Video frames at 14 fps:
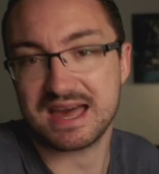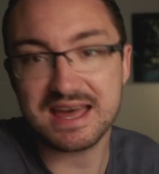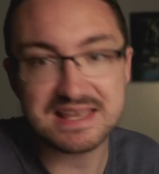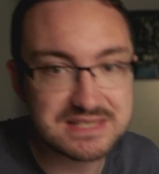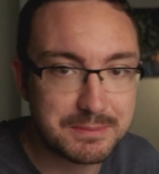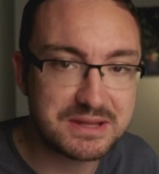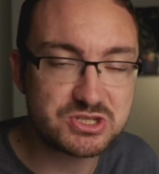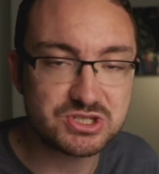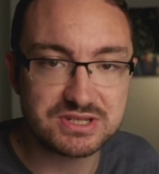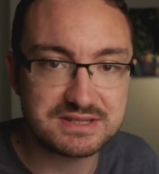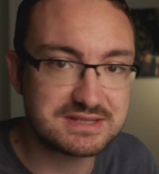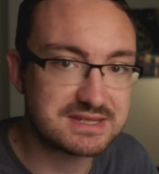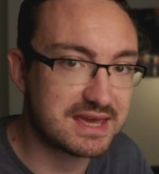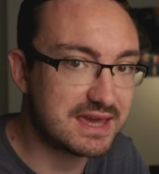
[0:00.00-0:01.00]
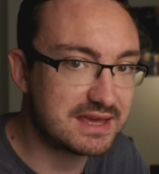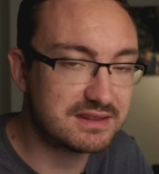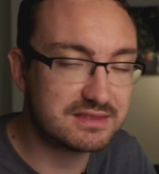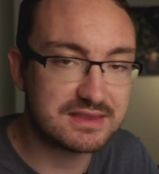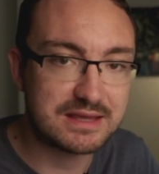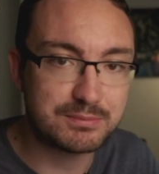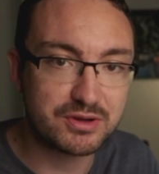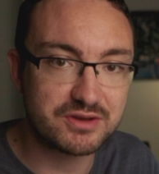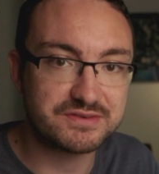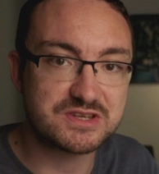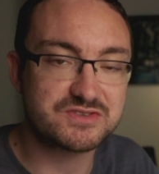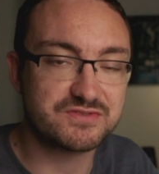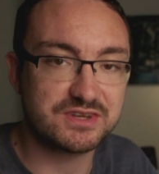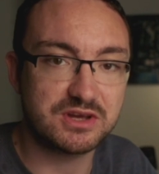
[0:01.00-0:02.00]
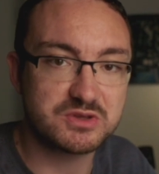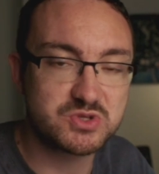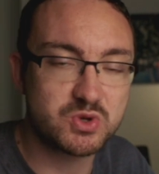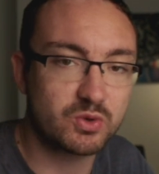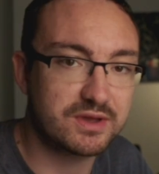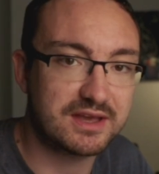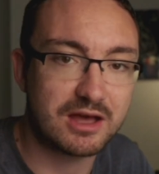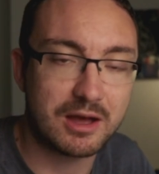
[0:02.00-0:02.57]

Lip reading: As I mentioned in the previous video talking